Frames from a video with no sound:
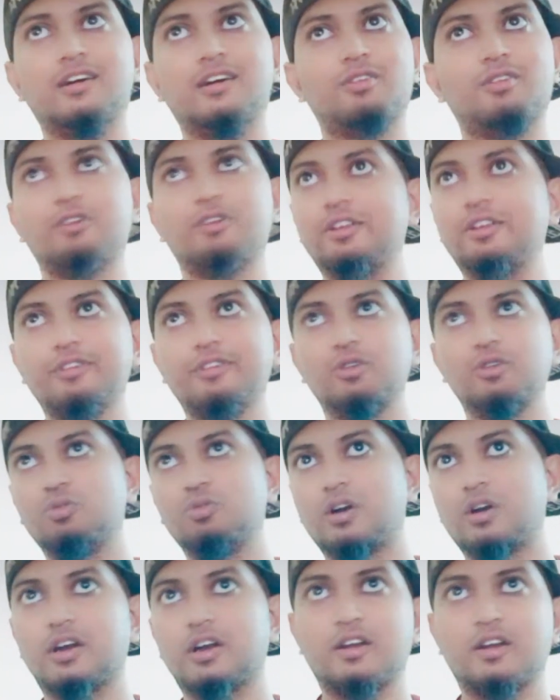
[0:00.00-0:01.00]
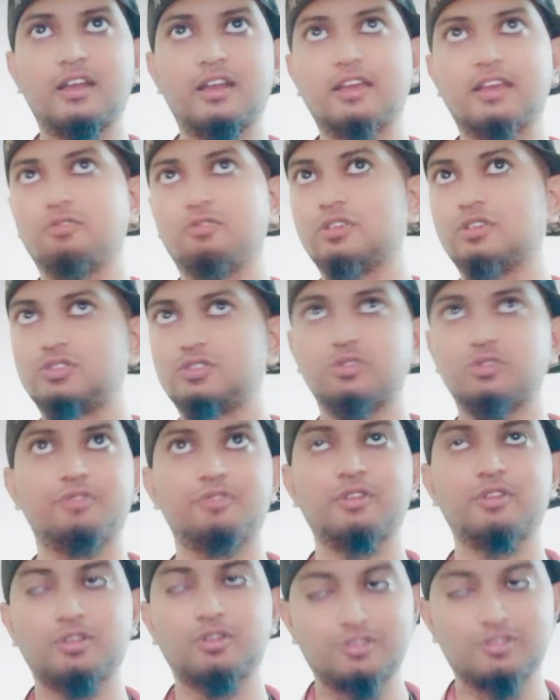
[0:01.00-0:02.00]
wherever you are, like
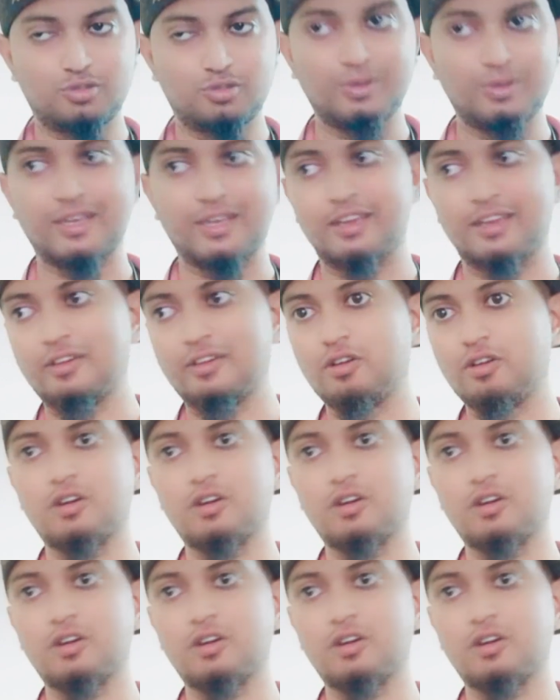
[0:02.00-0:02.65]
whatsoever you're doing